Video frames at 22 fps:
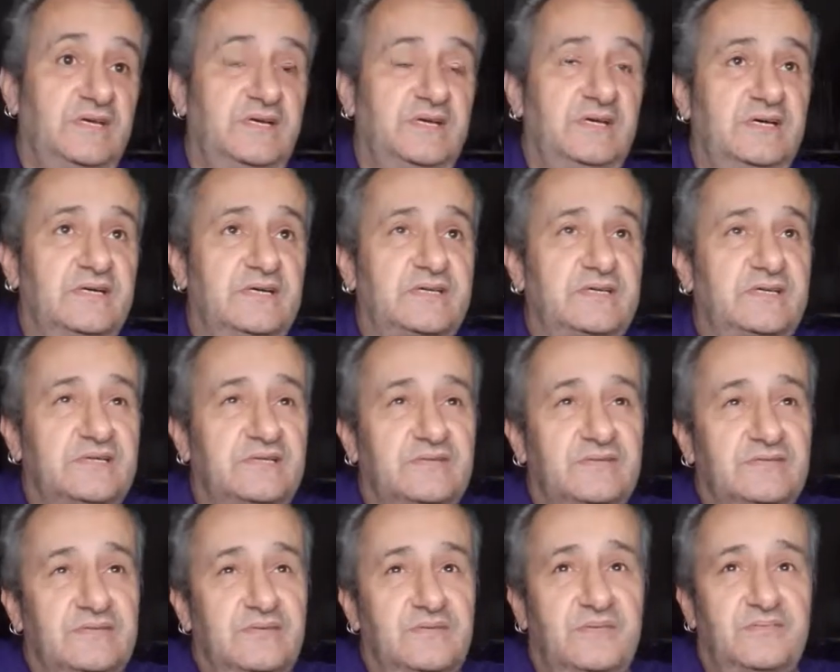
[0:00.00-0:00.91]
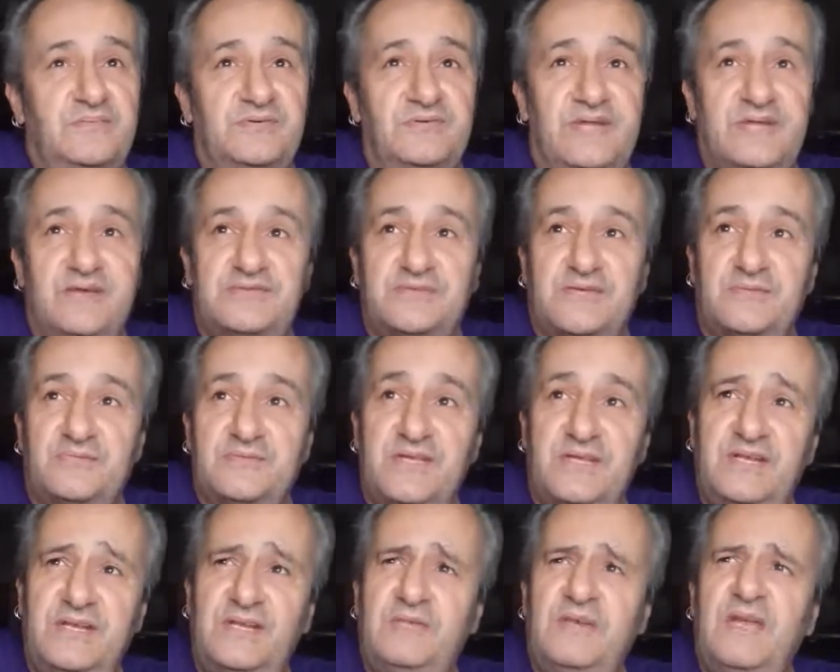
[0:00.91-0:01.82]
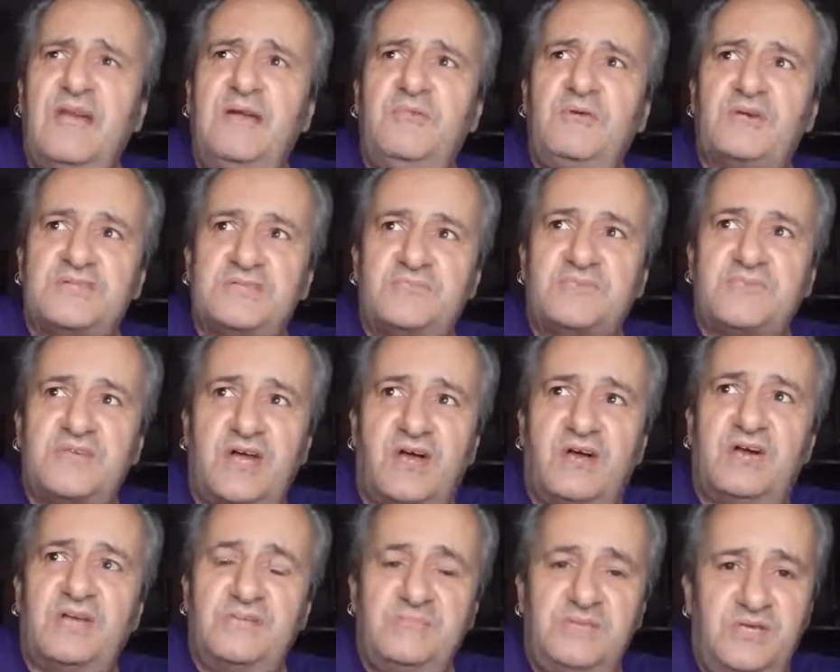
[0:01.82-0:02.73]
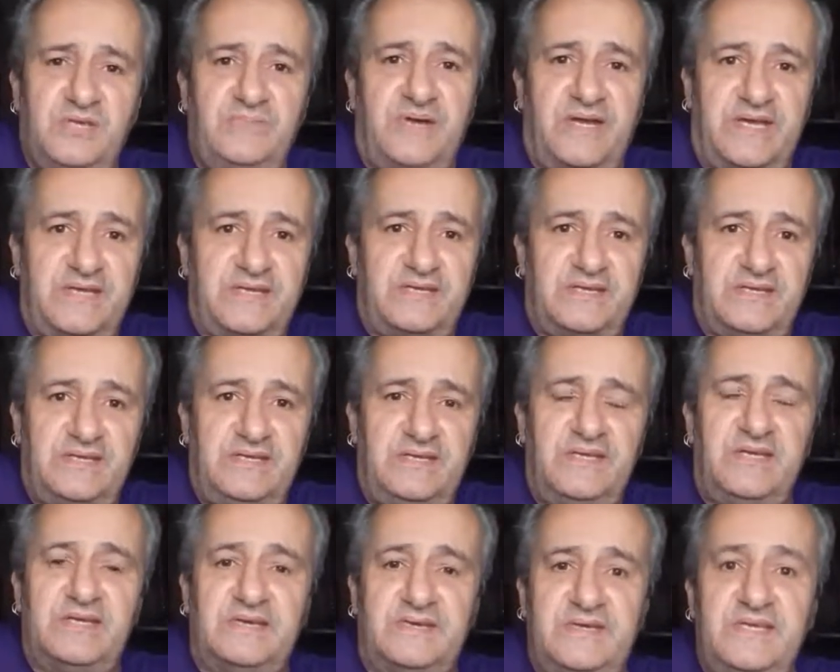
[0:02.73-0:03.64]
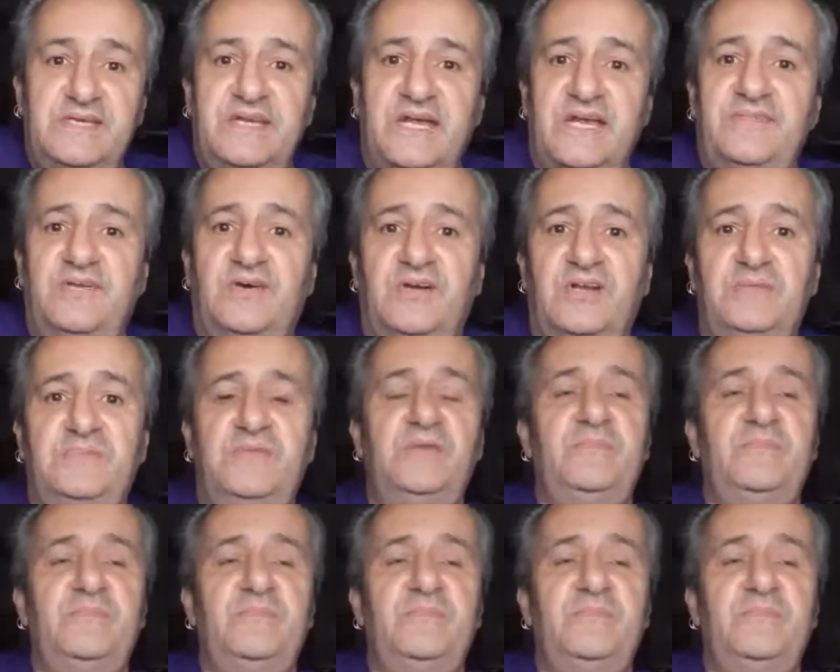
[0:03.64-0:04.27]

Can't remember who that. I think it was. Oh yeah, it was. It was Harlem Eubank. Yeah, he gave Harlem